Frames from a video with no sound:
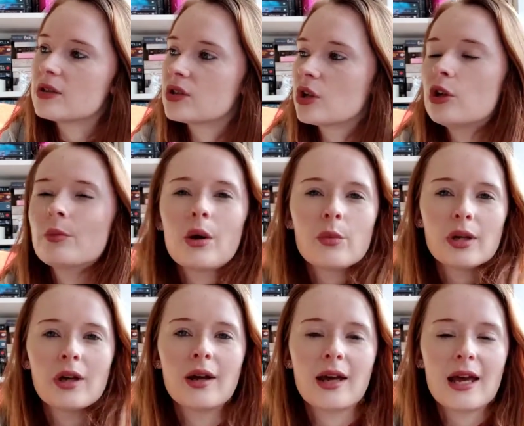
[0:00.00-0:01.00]
So you might want
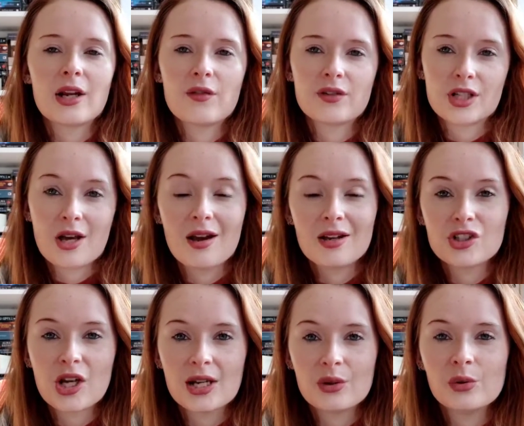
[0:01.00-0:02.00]
to head over to her
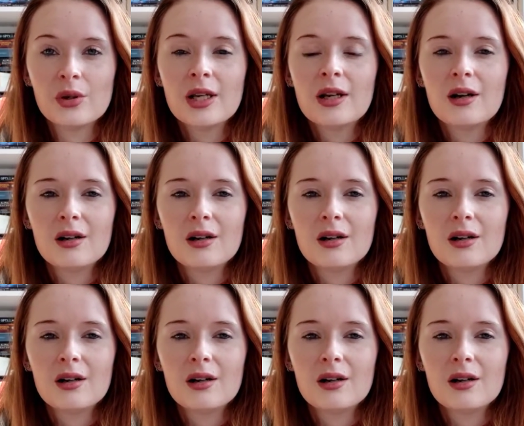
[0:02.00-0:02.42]
channel.